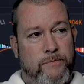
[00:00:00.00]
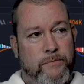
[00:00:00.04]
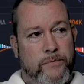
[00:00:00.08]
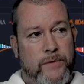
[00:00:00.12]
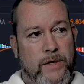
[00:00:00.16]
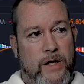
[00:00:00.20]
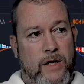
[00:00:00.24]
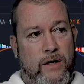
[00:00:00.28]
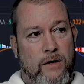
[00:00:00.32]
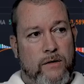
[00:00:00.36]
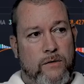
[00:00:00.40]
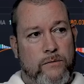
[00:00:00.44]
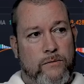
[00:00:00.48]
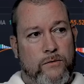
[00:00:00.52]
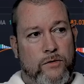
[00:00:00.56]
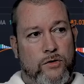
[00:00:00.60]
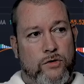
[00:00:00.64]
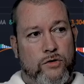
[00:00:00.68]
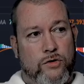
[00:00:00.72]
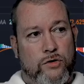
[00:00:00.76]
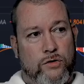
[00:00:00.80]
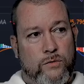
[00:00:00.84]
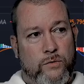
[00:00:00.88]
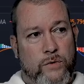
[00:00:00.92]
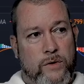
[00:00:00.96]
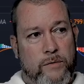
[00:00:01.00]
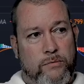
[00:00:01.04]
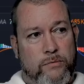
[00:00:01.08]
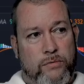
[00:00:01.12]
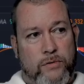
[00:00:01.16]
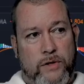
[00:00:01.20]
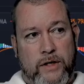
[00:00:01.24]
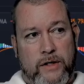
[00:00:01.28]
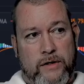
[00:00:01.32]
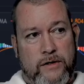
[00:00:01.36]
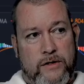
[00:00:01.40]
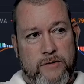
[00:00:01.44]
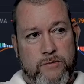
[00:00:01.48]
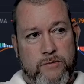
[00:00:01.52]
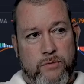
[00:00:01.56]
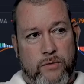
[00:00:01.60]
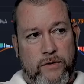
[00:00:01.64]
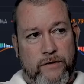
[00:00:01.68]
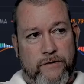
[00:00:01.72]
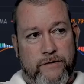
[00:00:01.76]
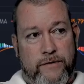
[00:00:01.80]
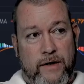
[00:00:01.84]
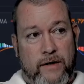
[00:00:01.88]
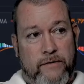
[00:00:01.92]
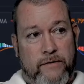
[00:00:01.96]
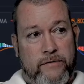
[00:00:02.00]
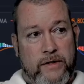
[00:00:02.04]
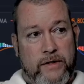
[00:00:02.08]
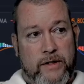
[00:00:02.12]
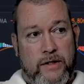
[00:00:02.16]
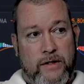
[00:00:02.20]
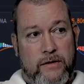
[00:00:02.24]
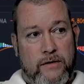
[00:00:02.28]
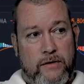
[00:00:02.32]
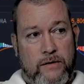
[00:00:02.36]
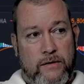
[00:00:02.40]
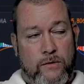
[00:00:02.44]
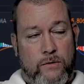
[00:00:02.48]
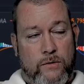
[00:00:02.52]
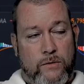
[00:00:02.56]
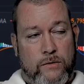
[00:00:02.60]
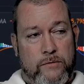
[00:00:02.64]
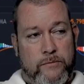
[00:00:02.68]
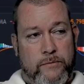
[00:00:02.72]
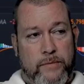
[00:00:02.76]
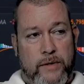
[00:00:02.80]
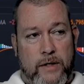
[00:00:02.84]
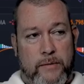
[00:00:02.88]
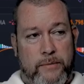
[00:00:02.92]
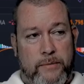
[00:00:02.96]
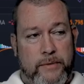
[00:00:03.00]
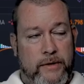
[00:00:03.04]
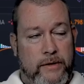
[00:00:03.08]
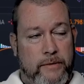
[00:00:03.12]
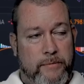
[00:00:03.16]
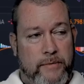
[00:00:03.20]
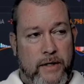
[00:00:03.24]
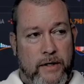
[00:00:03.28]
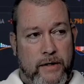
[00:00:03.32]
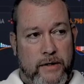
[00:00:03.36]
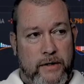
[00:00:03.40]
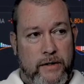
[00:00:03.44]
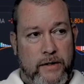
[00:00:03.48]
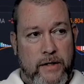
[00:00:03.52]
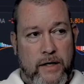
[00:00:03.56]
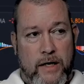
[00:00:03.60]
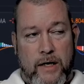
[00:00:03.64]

Now, could we break this 0.5 and head to the golden pocket?